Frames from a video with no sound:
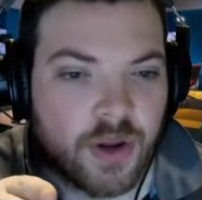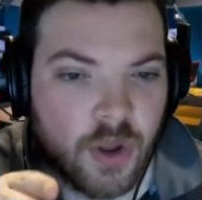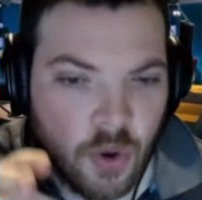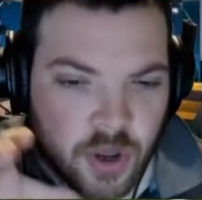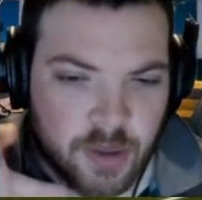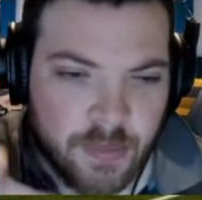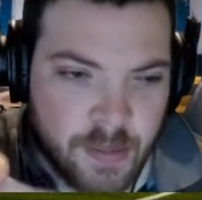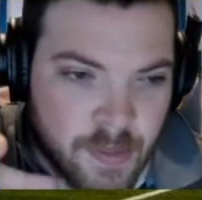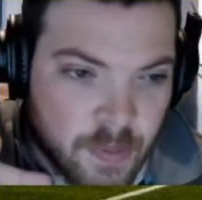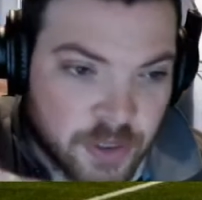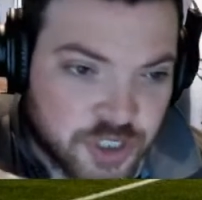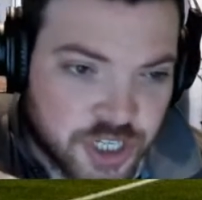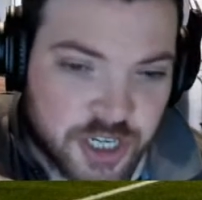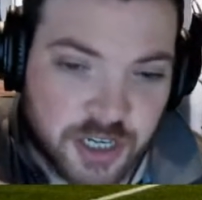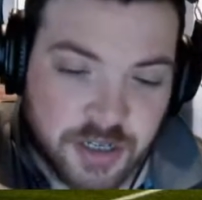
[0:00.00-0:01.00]
or it can be made with
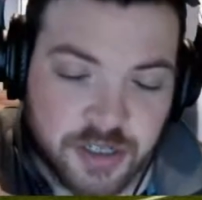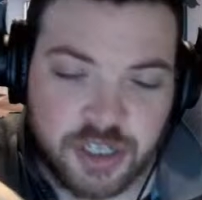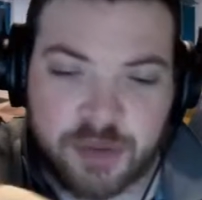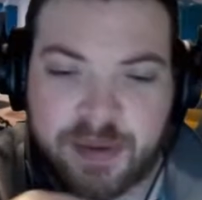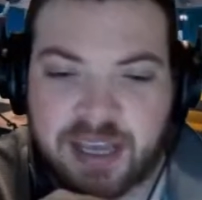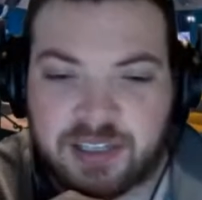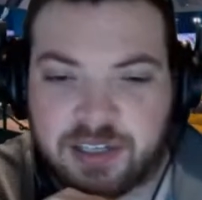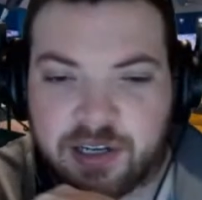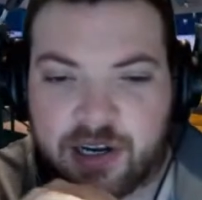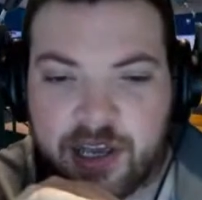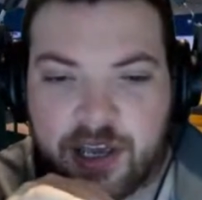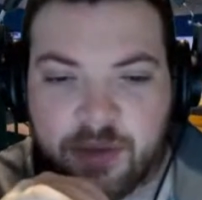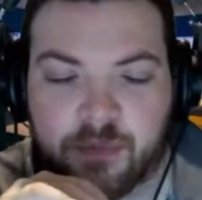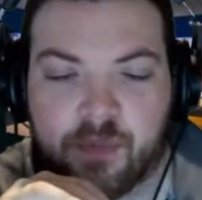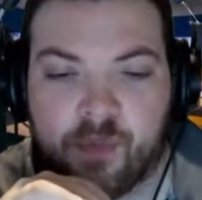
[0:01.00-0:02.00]
chicken. So
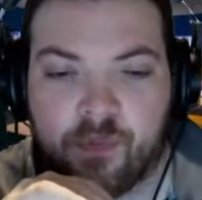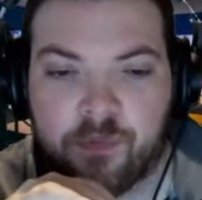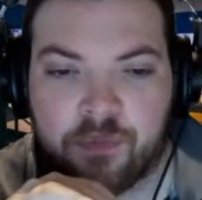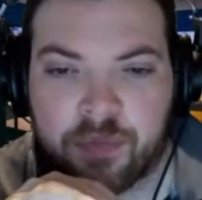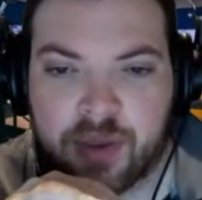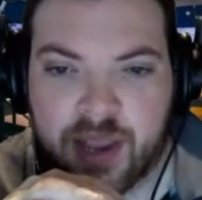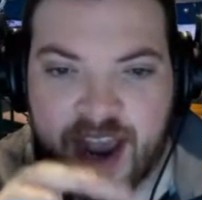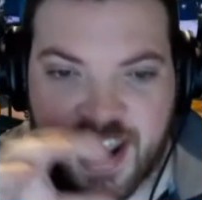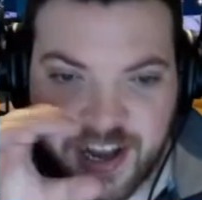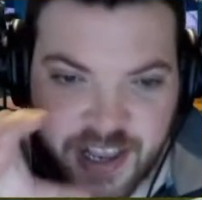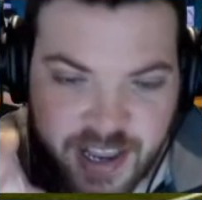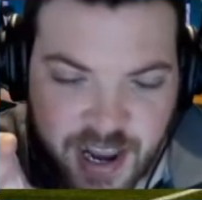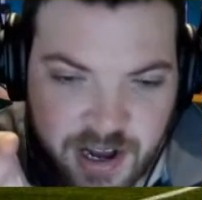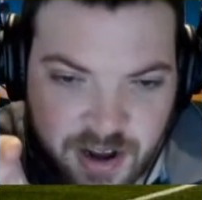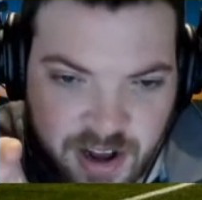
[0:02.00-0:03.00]
basically, any
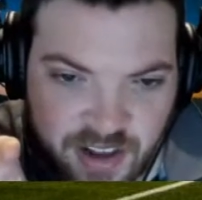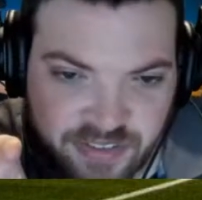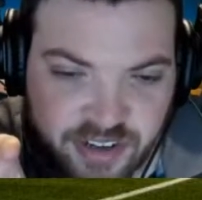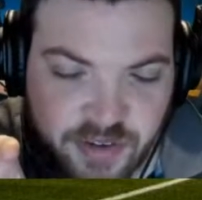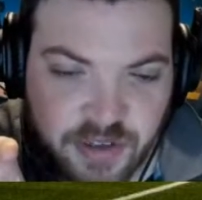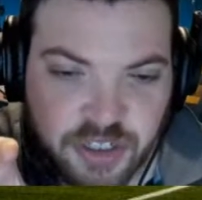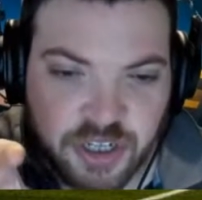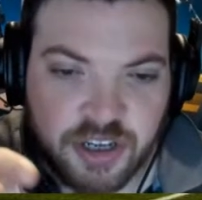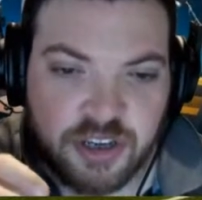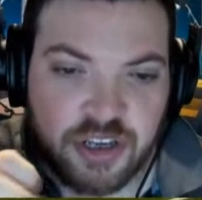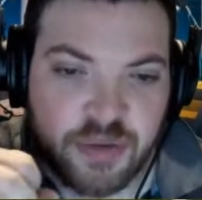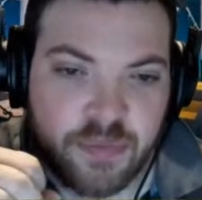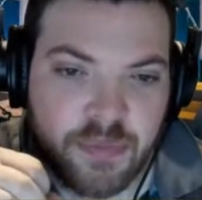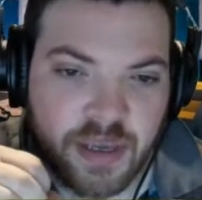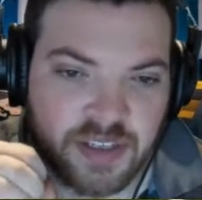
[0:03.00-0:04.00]
kind of leftover chicken,
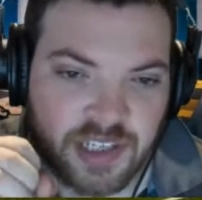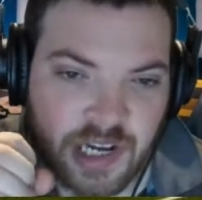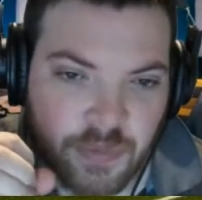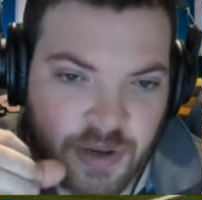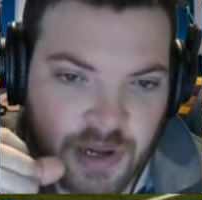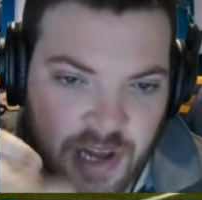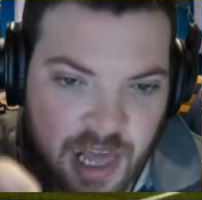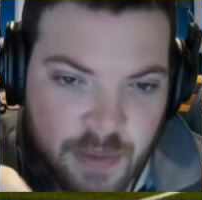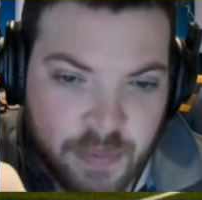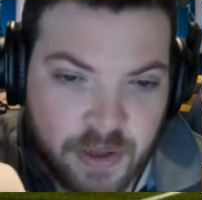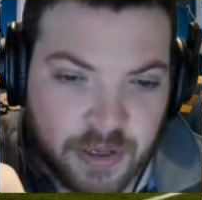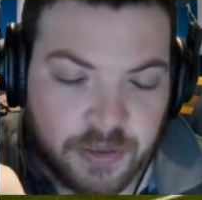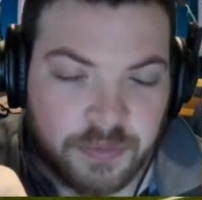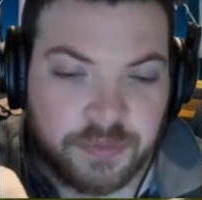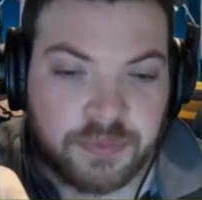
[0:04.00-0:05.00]
you mix it up with
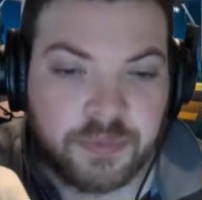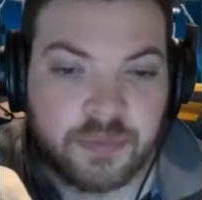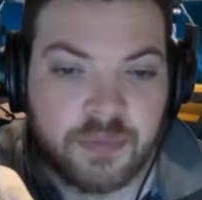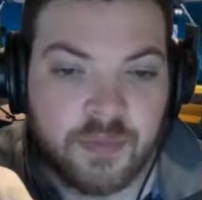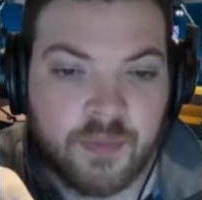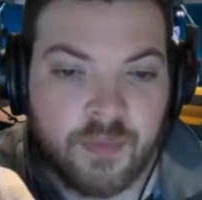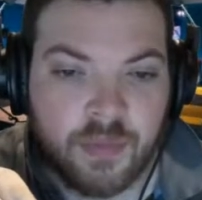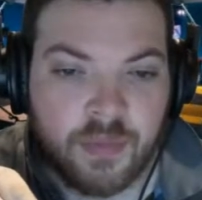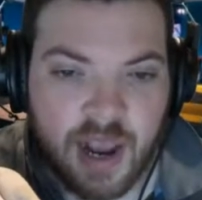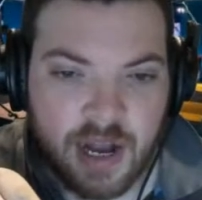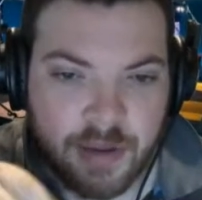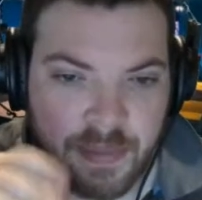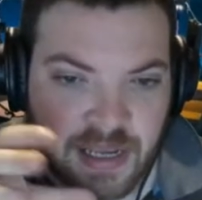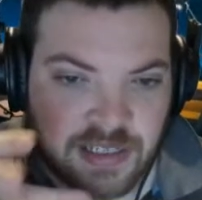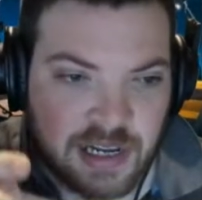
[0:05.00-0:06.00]
lemon,
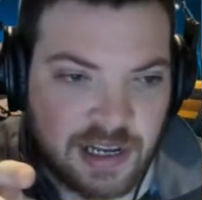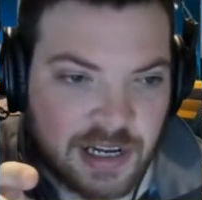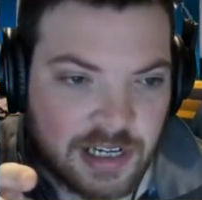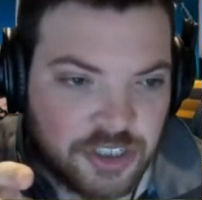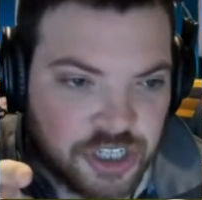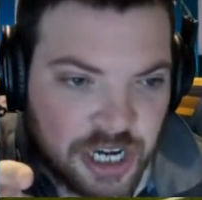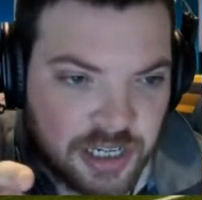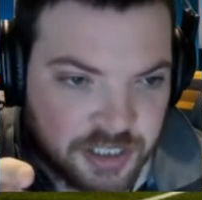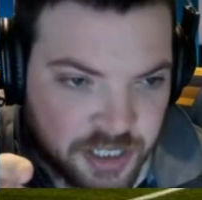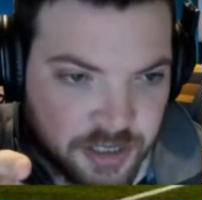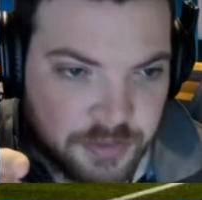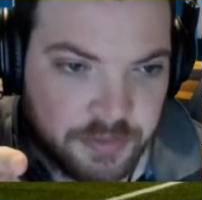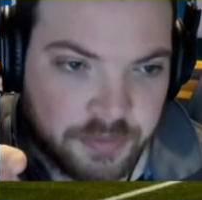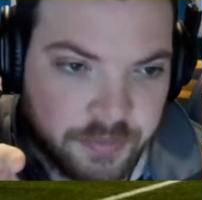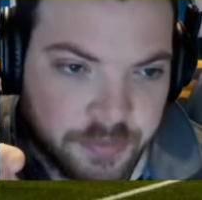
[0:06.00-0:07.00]
and it makes like a gelatin,